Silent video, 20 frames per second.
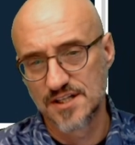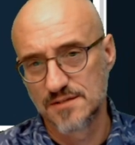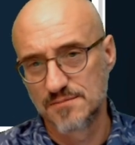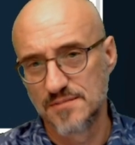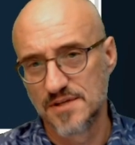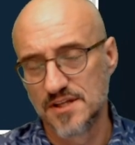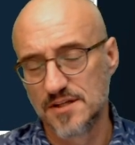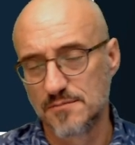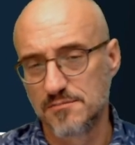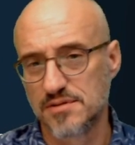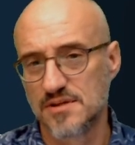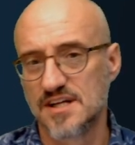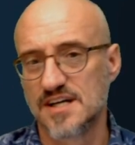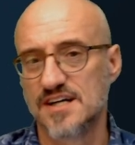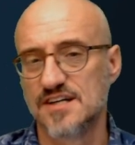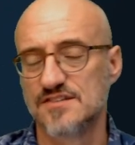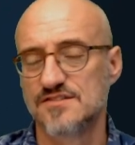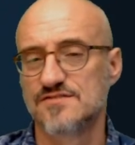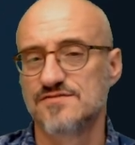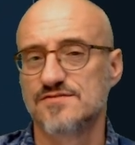me the
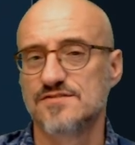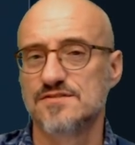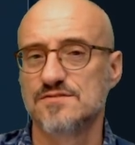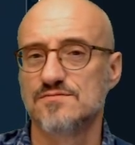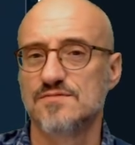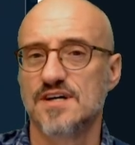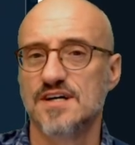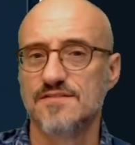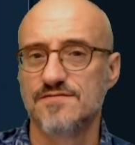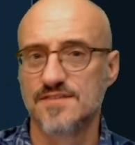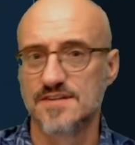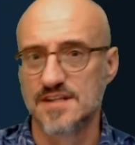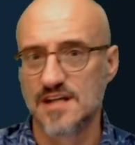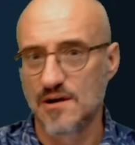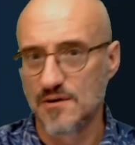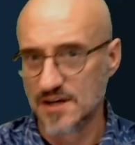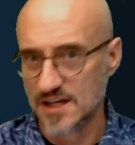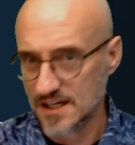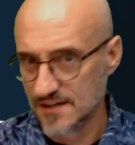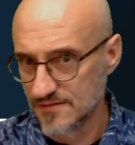plans for the wife, and
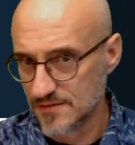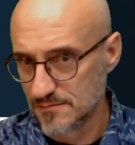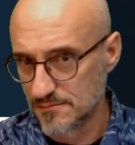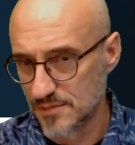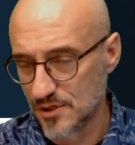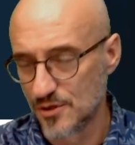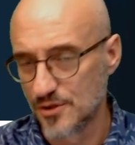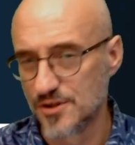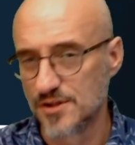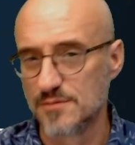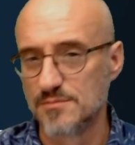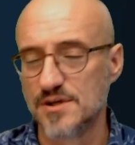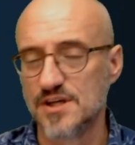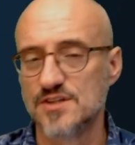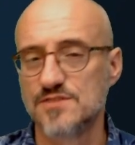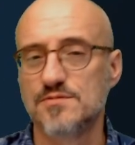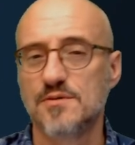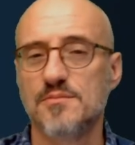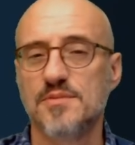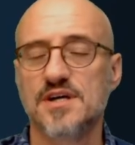now I have them both in the
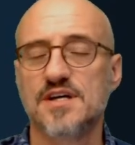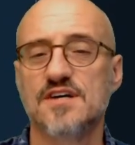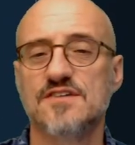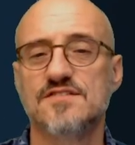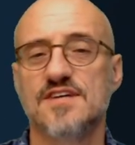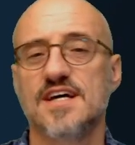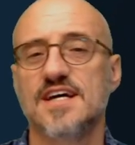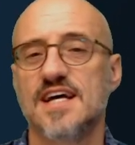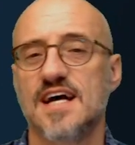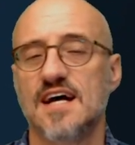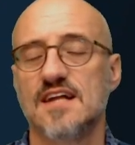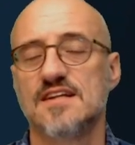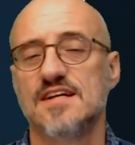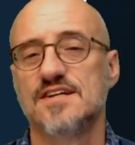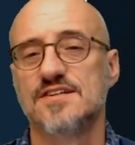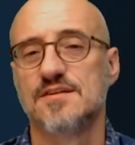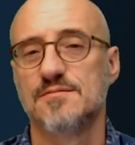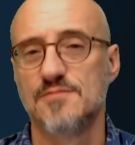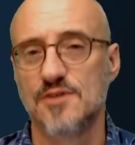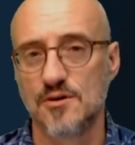basement because I can't
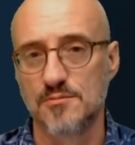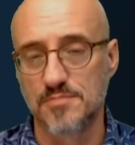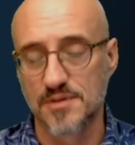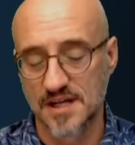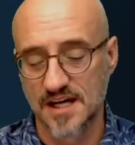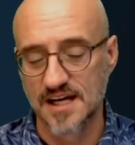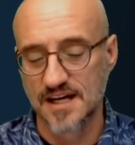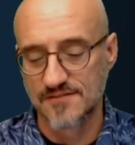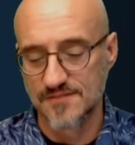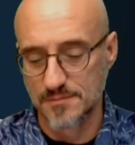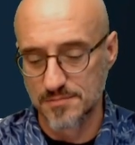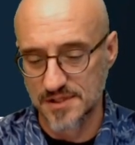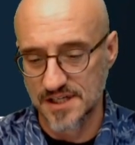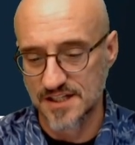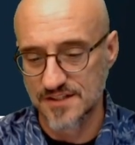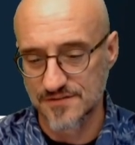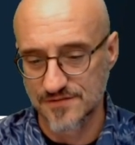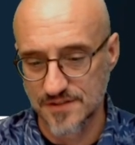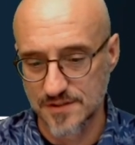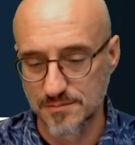let them out, but I have the
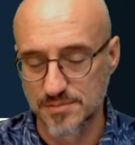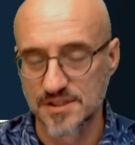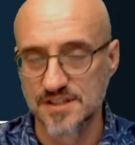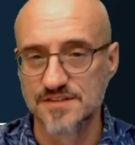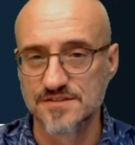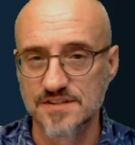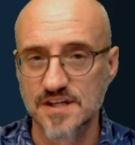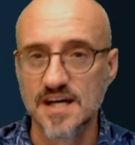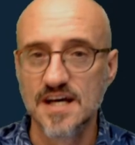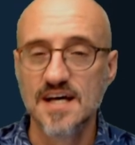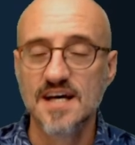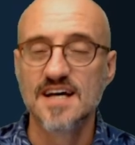plans for the place.